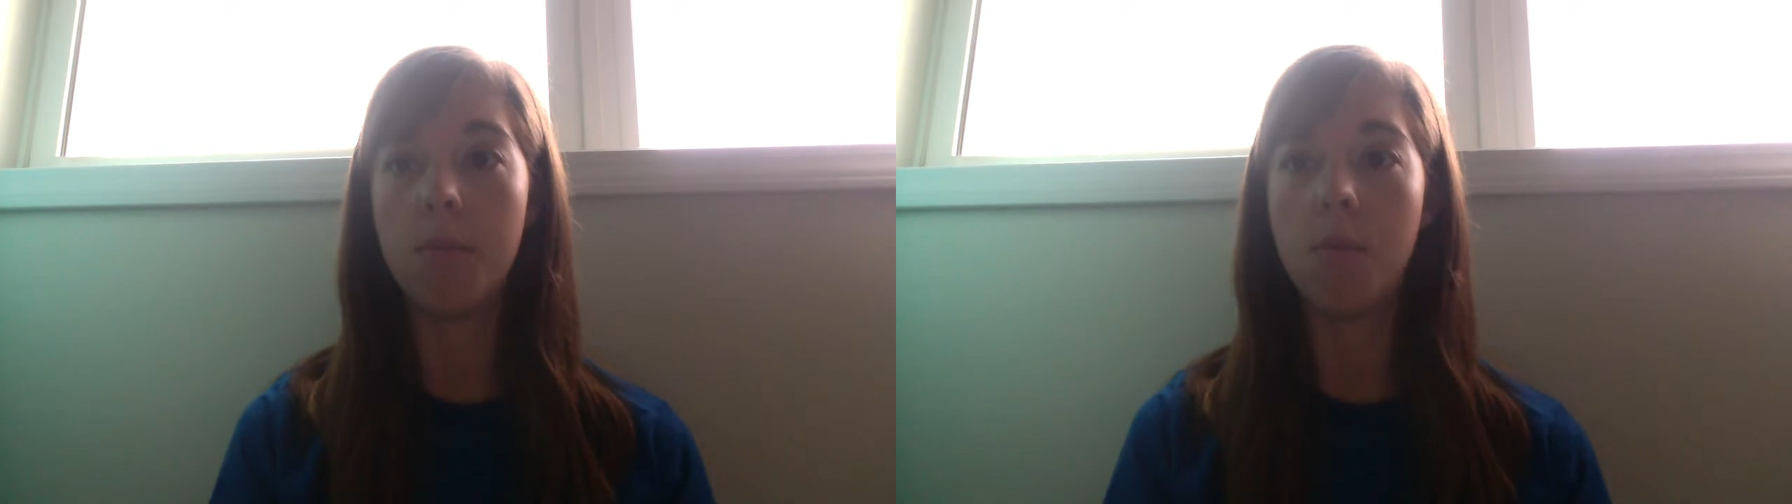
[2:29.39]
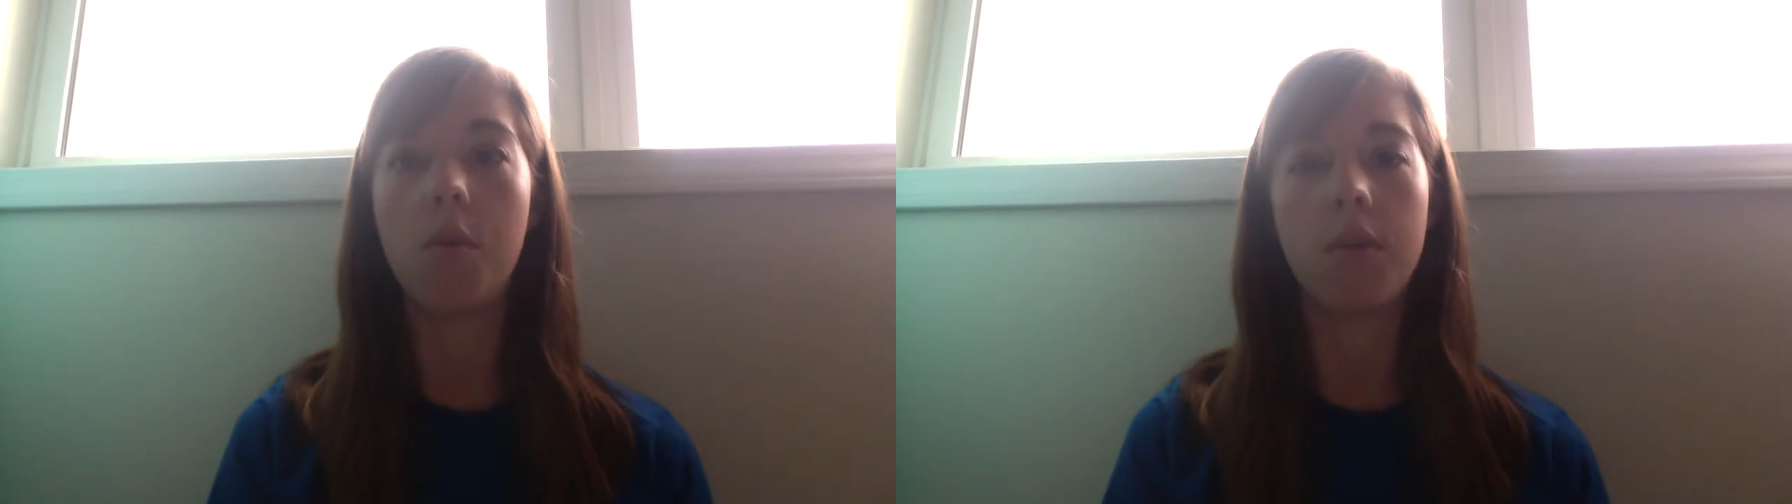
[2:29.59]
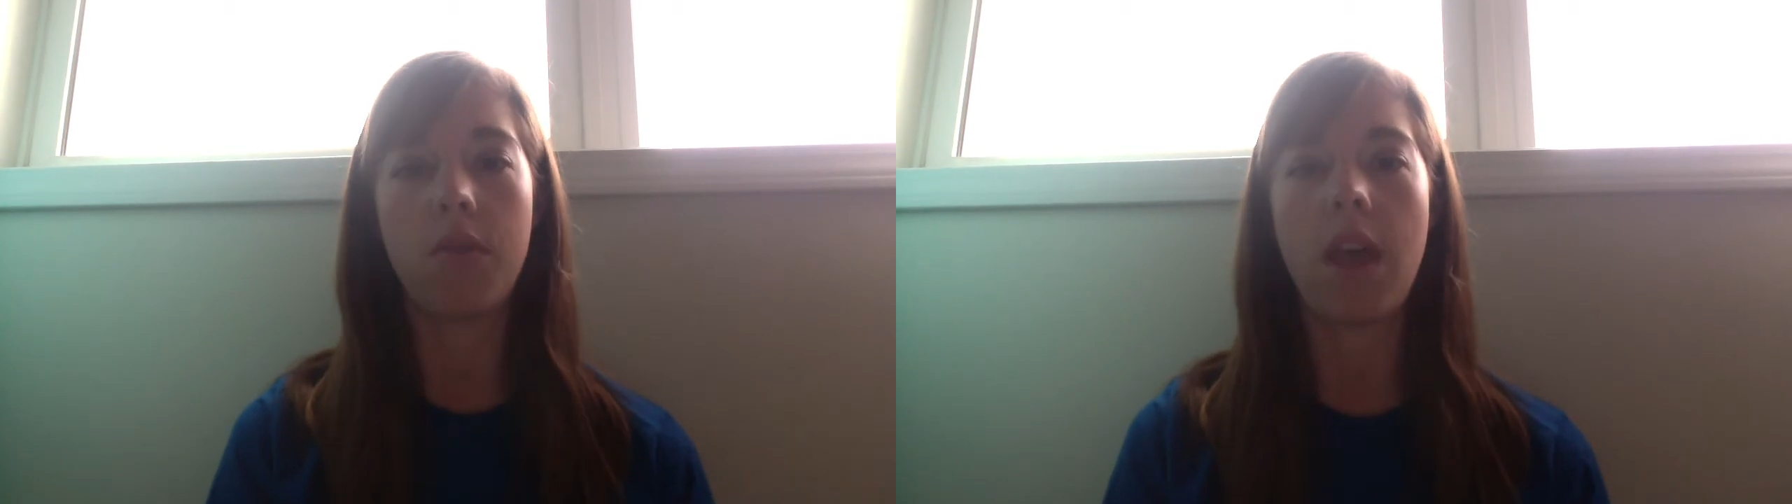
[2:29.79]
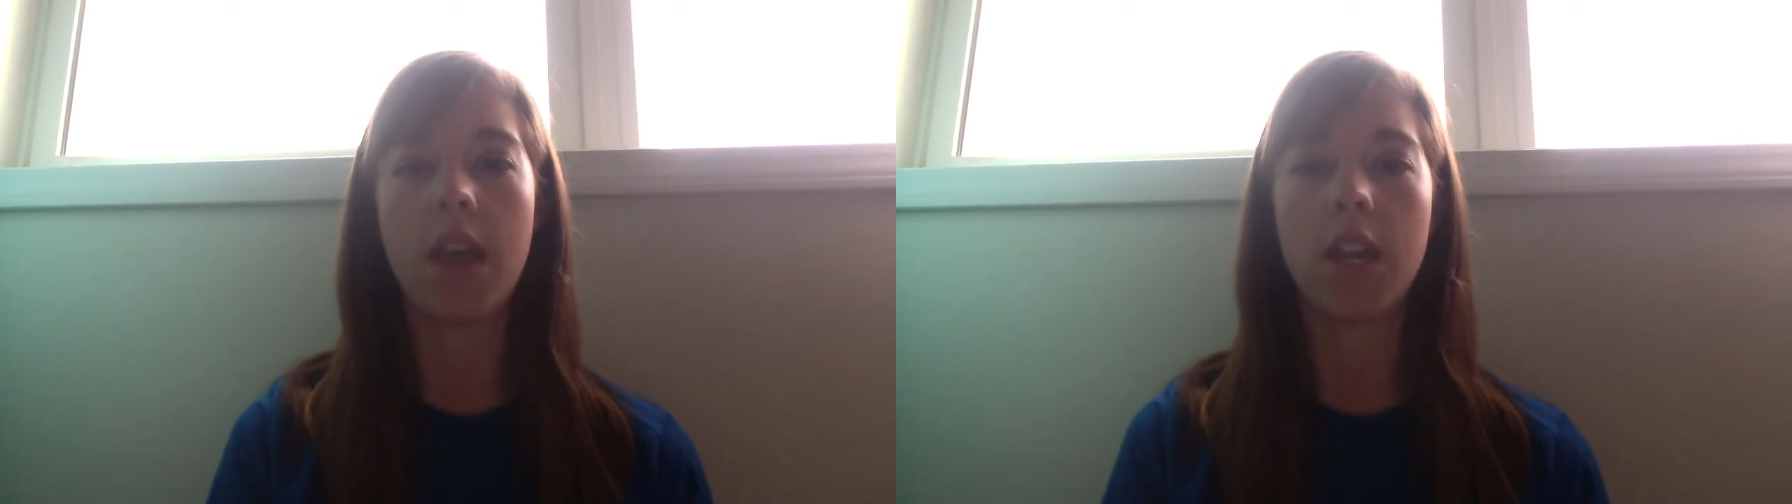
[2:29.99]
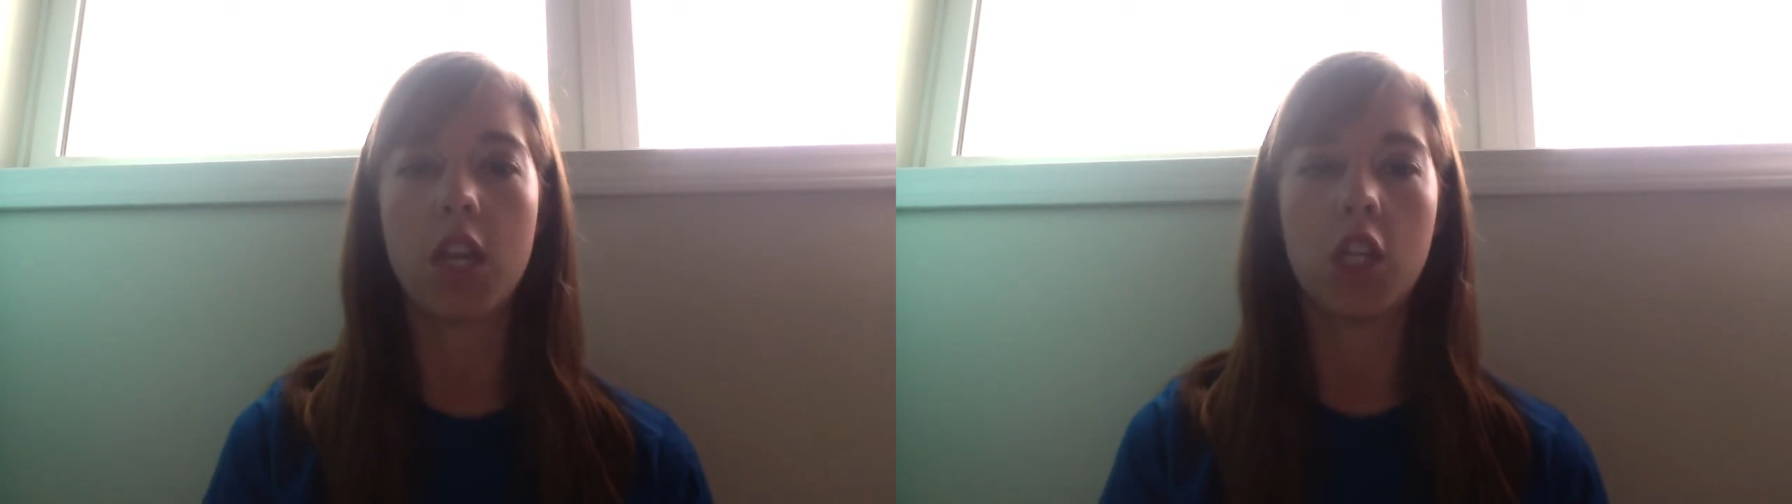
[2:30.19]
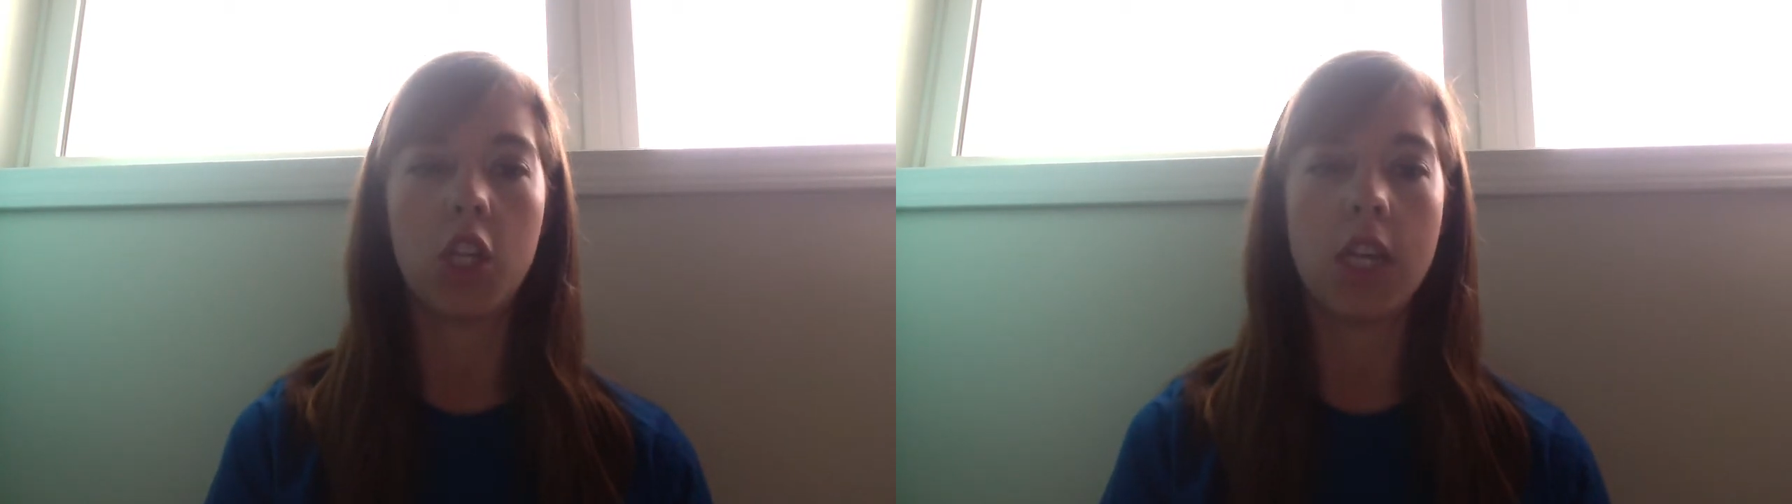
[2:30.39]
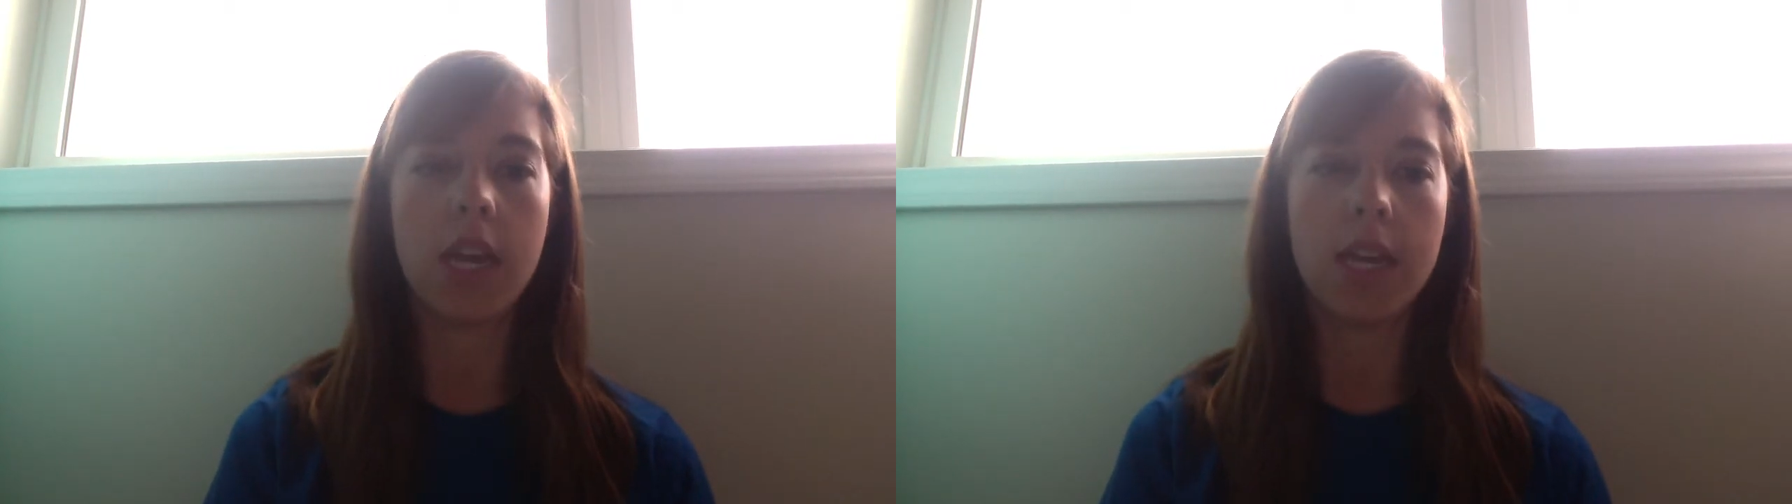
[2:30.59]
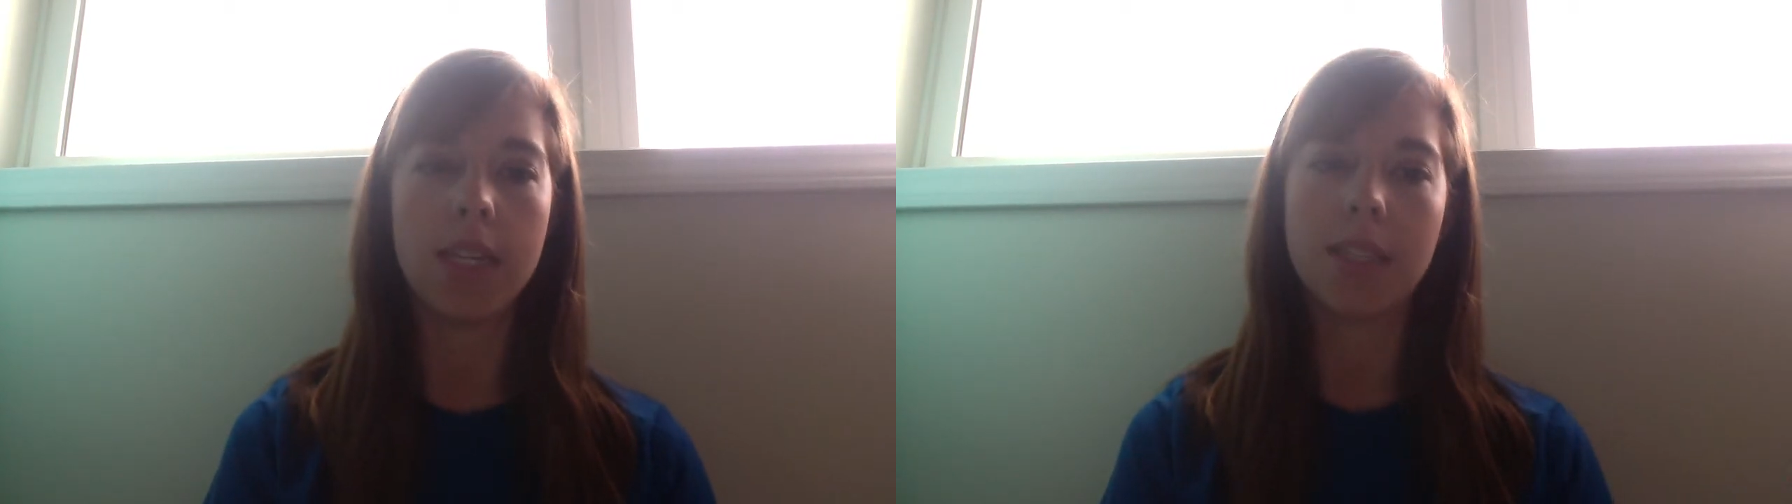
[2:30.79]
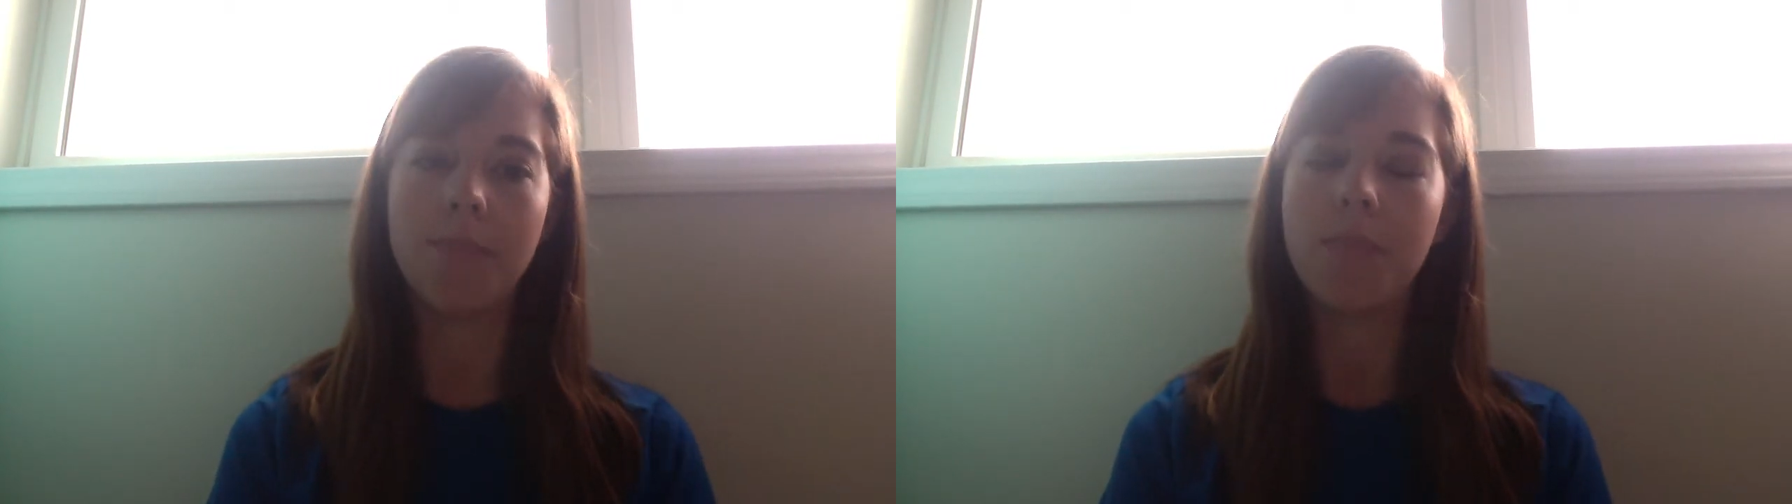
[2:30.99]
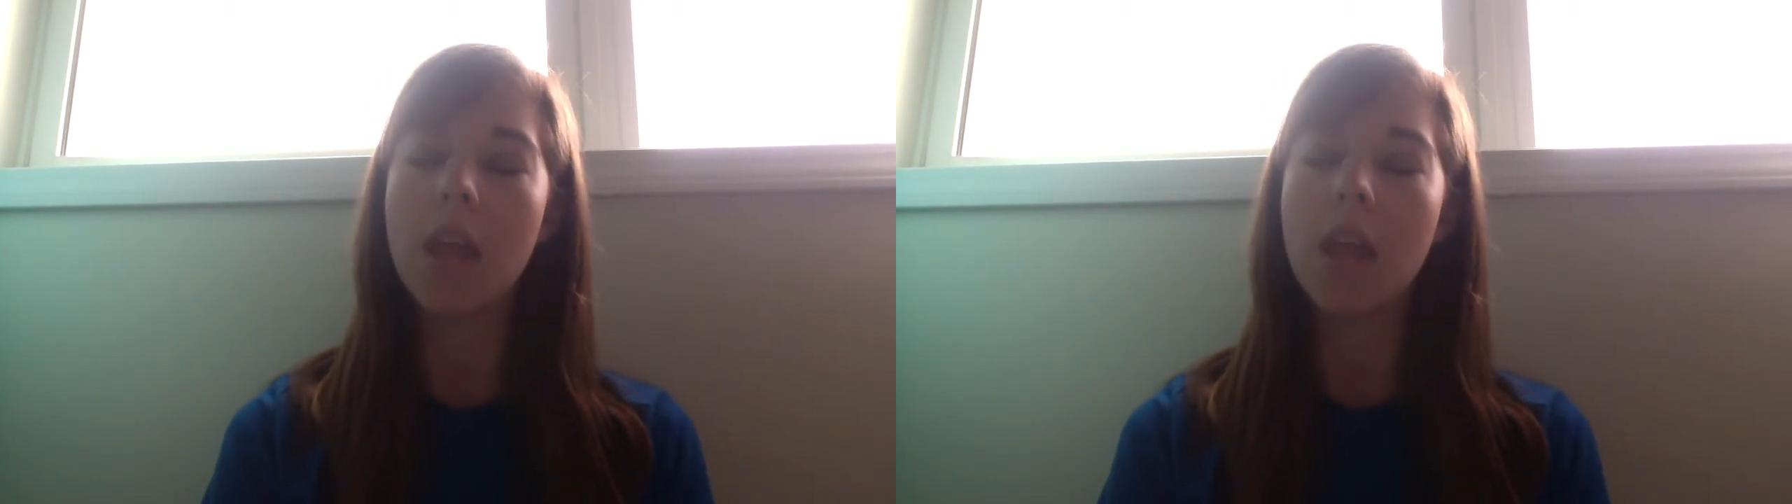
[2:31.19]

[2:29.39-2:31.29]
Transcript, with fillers: more than she is.